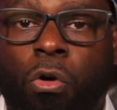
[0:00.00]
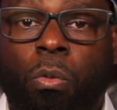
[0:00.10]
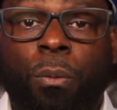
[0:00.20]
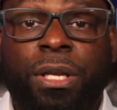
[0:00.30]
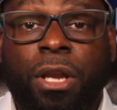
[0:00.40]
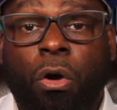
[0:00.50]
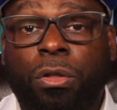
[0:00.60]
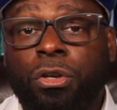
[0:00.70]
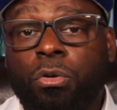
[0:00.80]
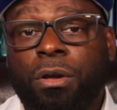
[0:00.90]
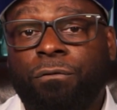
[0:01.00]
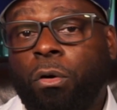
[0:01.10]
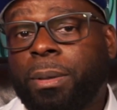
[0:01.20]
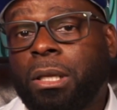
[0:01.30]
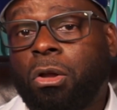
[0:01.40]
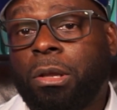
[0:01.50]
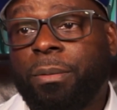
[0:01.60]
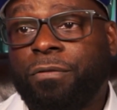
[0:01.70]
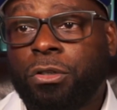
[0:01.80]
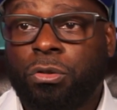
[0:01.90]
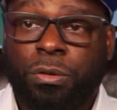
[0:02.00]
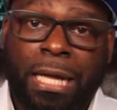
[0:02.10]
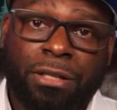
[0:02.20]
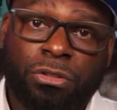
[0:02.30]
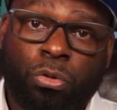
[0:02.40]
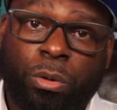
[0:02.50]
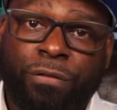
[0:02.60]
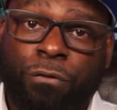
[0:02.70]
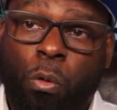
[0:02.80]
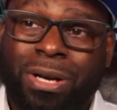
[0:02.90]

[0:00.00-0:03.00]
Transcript: Well, we know the new conforming loan limit for 2024